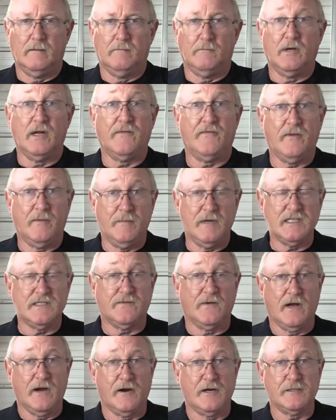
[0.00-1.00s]
But if the
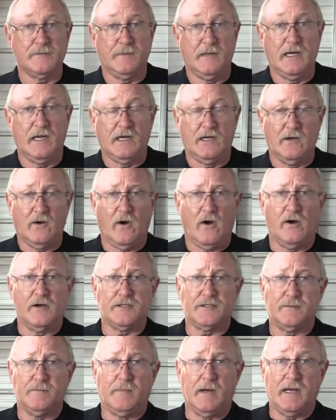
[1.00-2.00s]
misfire is being
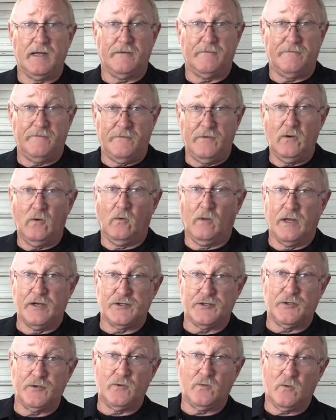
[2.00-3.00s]
caused by a fuel
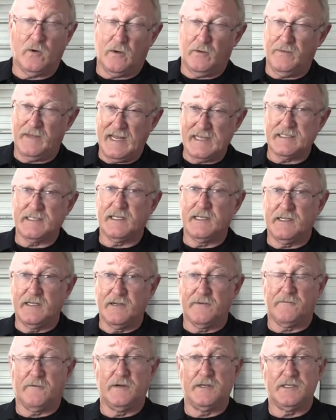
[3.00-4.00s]
issue, well, that's a
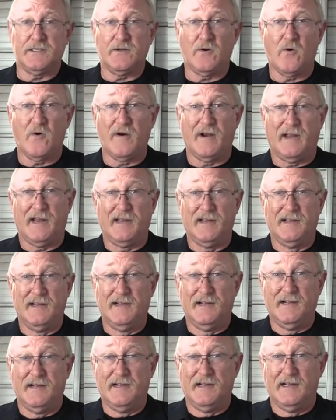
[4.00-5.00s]
different story.
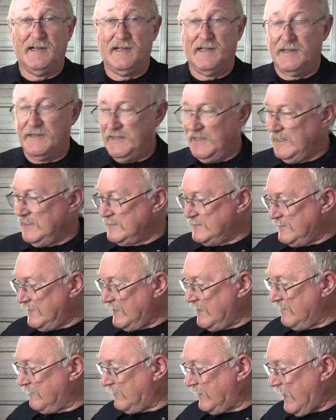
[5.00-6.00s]
The The
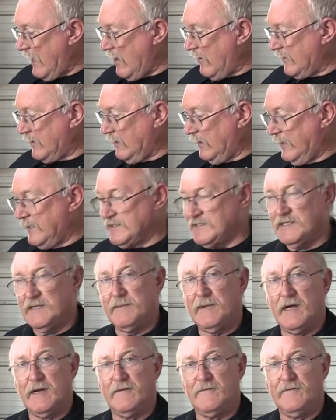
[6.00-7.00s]
ECM calculates the
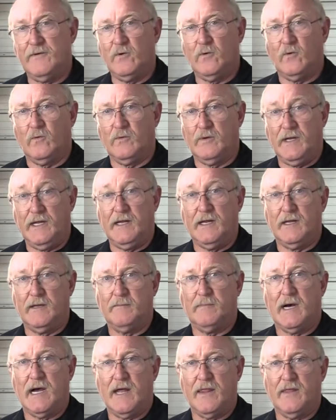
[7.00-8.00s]
amount of fuel
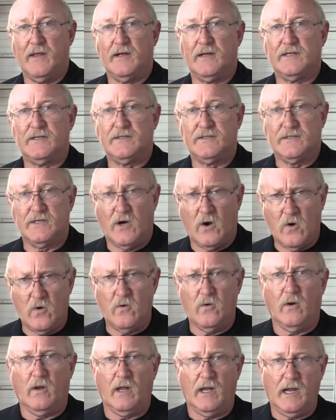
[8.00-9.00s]
needed by the
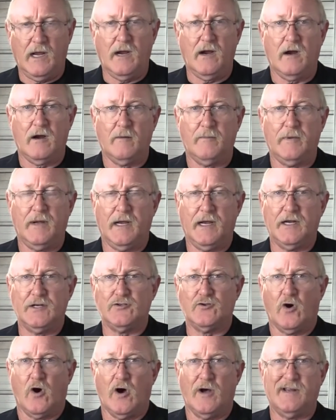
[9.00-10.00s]
total air being
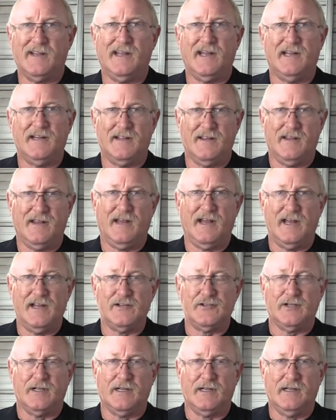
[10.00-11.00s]
drawn into the
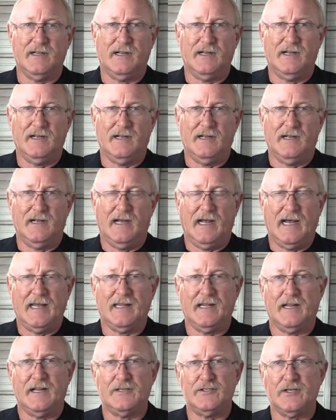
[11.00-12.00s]
engine and
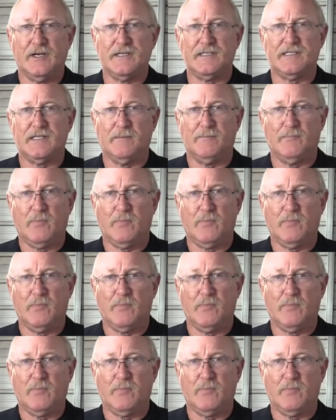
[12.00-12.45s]
then adjusts the